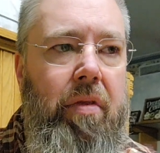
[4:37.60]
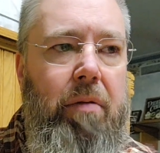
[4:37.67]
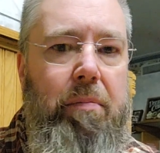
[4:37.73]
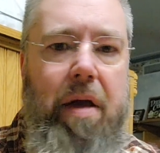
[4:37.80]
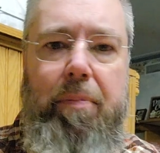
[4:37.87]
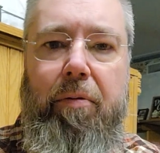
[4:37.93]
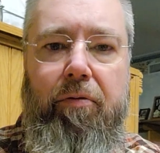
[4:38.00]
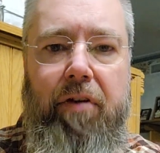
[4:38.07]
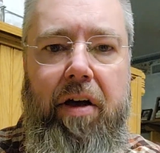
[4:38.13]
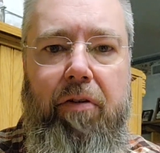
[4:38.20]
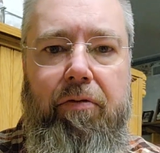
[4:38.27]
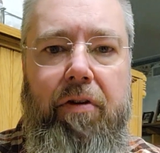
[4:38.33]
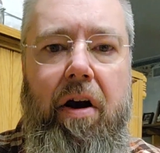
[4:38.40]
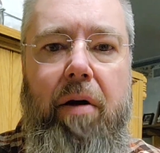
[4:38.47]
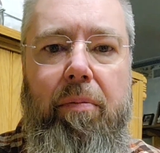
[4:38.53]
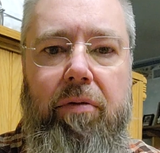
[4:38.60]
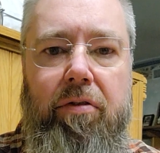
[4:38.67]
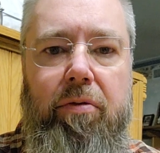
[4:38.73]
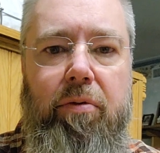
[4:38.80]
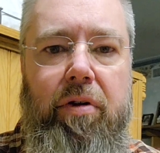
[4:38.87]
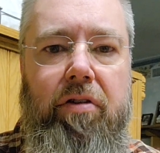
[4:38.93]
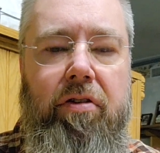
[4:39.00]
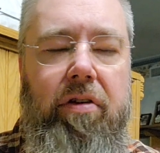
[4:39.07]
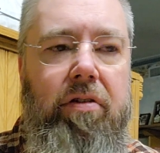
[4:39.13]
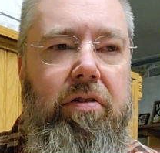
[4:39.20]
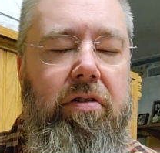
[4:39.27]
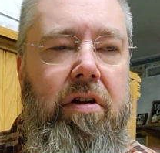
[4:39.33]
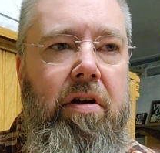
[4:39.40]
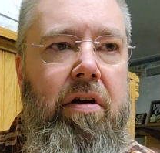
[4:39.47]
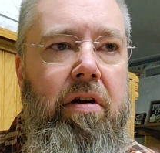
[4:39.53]
Maplevale Farms, which
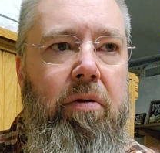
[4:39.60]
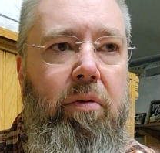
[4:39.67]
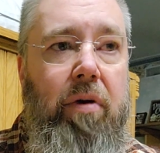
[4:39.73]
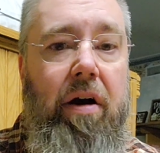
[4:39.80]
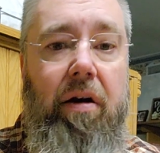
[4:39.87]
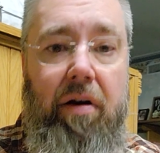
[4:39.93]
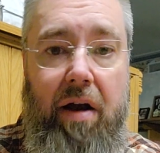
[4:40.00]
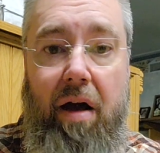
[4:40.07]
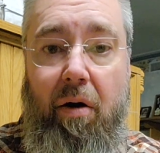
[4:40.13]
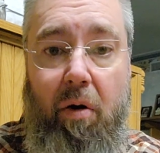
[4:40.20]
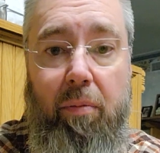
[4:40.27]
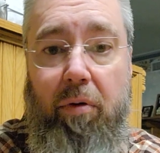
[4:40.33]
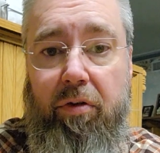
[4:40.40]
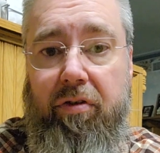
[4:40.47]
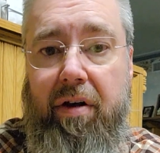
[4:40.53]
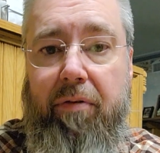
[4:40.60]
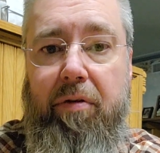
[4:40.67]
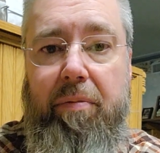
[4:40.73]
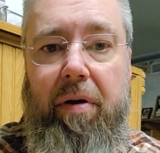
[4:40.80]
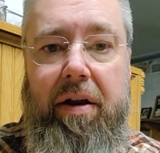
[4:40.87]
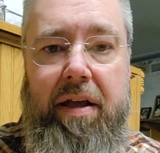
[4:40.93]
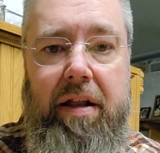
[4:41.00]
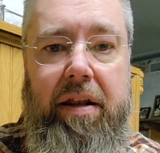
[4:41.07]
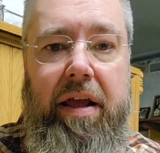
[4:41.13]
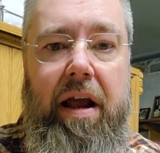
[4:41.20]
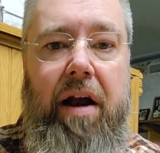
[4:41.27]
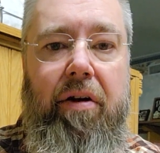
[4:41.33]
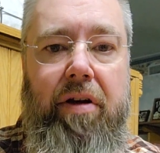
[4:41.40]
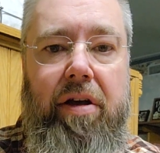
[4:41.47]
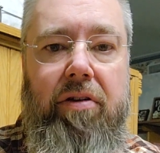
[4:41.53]
is where almost everybody in the
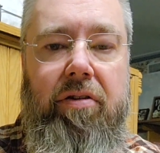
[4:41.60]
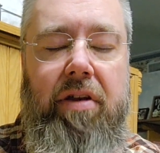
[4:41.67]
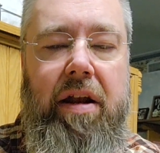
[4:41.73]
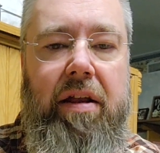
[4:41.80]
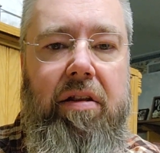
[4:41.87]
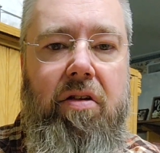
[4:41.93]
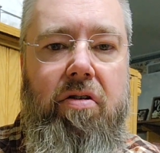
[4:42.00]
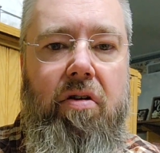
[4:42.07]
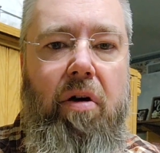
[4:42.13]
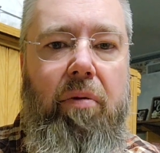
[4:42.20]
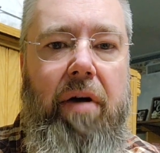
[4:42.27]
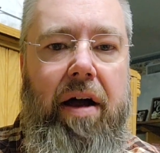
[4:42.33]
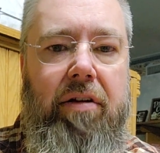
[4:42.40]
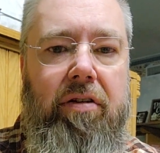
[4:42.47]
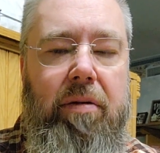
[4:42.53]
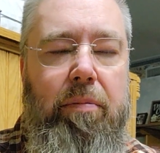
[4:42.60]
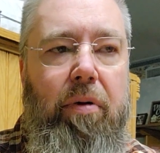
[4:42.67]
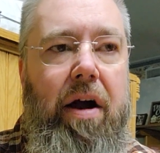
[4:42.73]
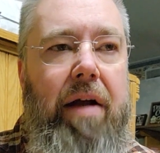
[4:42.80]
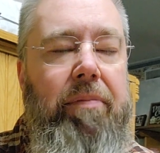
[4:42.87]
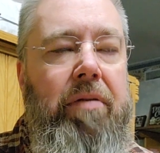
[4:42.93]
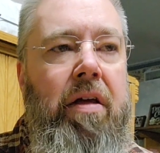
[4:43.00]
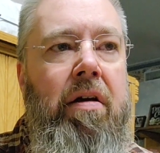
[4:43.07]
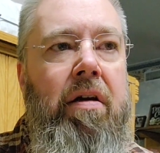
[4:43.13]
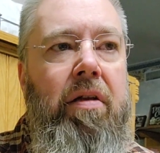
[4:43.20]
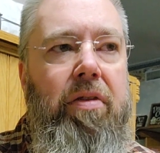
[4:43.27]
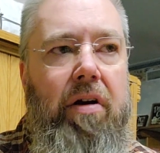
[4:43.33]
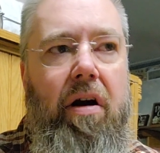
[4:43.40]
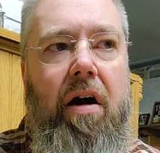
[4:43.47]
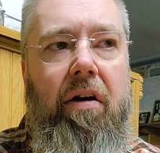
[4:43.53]
area is getting the salt rising bread.
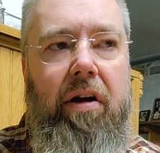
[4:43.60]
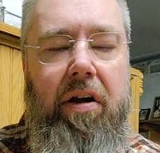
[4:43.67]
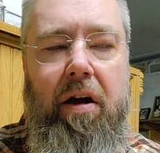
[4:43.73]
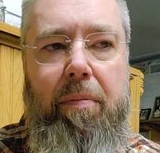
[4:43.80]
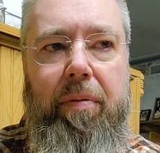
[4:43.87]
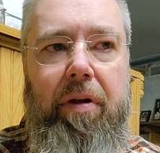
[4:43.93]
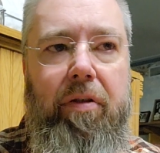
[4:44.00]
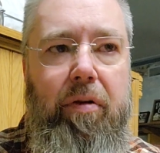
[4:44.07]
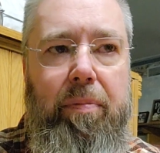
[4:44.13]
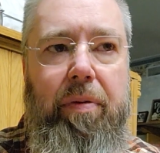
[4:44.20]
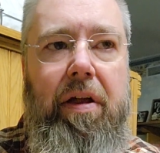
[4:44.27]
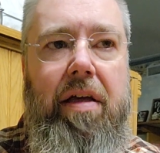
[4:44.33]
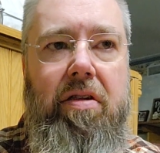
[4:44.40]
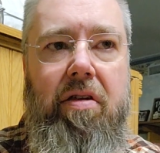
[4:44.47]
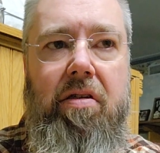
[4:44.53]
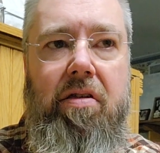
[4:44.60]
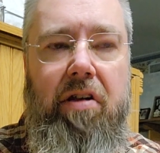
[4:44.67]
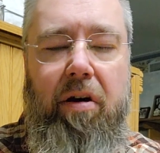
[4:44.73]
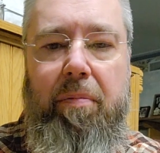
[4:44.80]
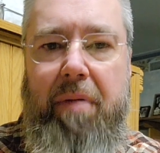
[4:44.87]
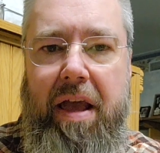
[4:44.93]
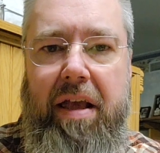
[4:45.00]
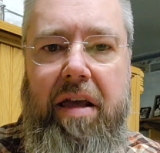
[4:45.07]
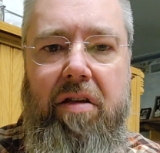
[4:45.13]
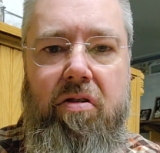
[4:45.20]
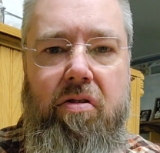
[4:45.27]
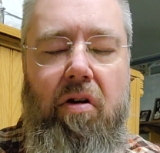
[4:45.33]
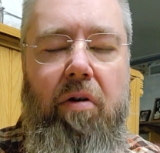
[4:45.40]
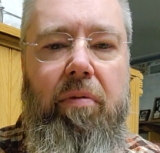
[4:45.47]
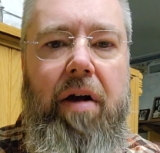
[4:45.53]
There are a couple other places that are making
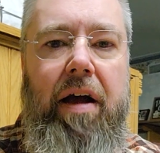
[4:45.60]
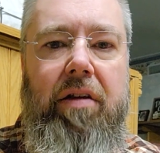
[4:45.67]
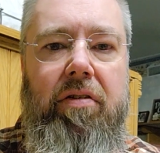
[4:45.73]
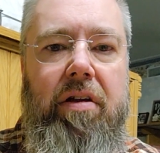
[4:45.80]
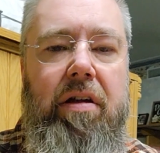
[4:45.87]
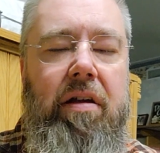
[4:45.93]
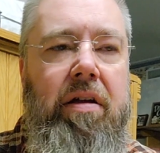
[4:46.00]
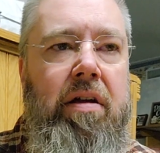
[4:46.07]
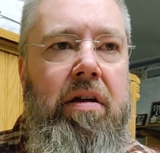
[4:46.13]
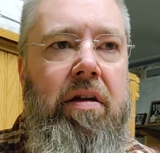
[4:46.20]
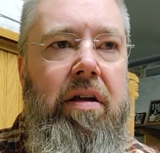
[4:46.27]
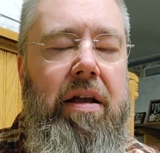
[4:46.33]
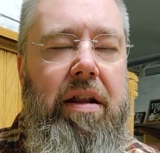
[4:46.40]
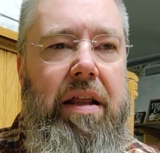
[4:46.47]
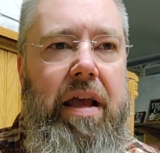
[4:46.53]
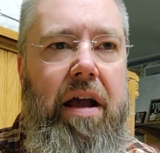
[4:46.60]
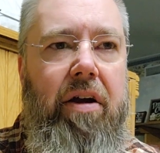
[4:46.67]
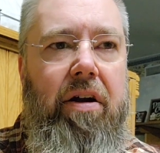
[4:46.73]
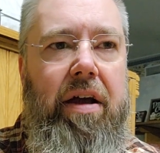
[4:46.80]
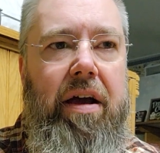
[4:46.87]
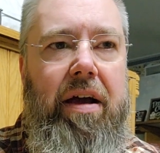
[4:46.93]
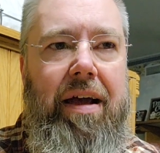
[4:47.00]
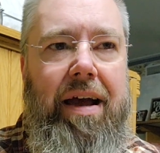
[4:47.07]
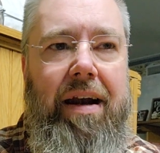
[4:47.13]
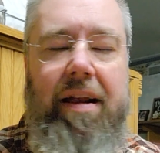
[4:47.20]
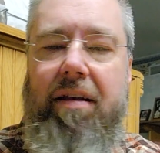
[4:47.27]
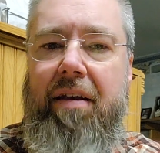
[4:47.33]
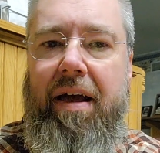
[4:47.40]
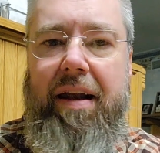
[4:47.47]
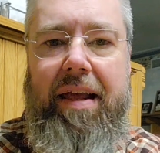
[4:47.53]
salt rising in the area, and
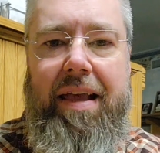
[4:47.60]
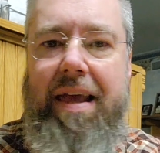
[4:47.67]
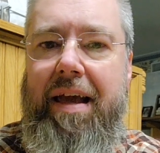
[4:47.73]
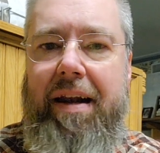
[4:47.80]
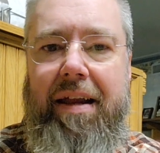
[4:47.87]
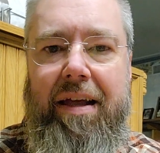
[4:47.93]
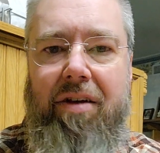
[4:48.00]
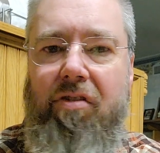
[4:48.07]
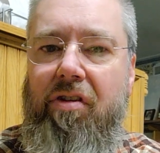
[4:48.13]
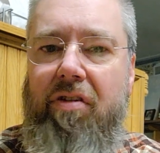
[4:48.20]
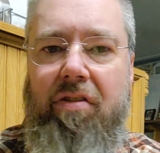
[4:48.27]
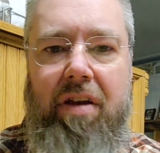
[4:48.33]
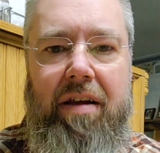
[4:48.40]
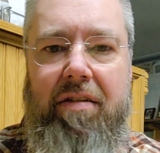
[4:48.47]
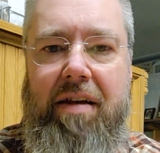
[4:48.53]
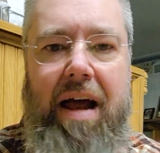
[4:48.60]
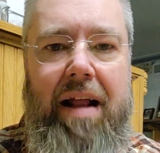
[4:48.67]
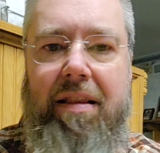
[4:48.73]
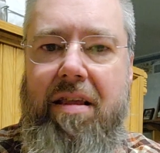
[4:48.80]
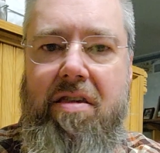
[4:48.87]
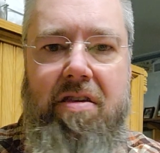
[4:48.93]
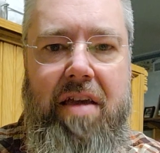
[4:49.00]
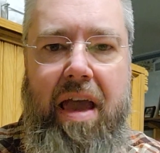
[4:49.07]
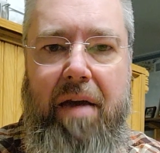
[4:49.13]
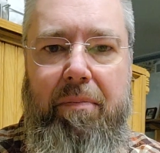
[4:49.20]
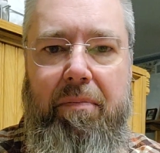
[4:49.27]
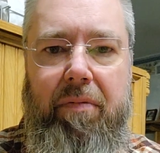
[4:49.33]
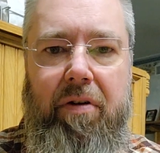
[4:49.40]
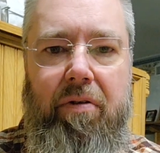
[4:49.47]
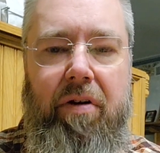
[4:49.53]
again, it's not the same.
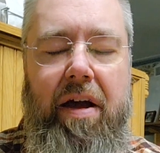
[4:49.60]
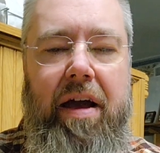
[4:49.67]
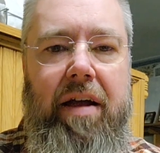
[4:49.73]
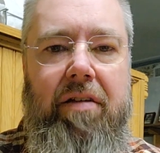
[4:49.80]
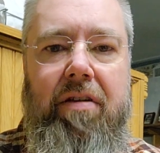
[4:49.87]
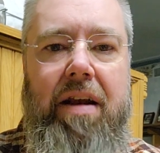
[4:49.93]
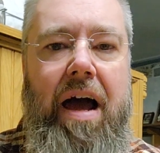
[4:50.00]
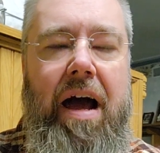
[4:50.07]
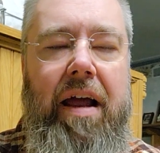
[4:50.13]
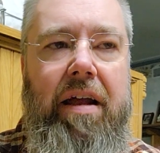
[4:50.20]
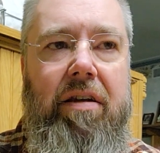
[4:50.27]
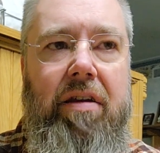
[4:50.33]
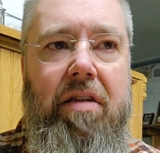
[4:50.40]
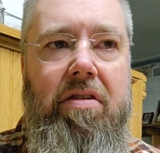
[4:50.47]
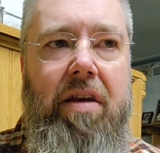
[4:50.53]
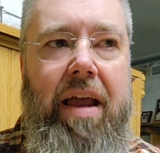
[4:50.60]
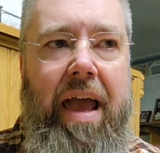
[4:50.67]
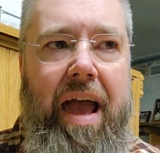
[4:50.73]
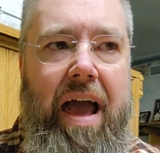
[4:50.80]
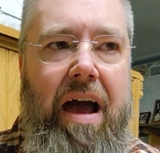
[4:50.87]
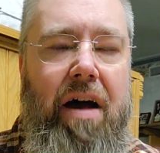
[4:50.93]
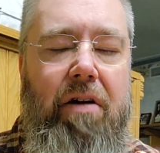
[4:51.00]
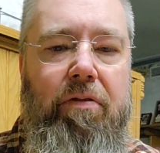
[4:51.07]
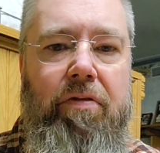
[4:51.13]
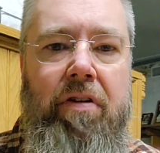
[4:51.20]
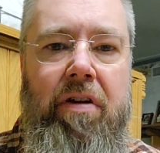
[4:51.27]
Okay, it doesn't have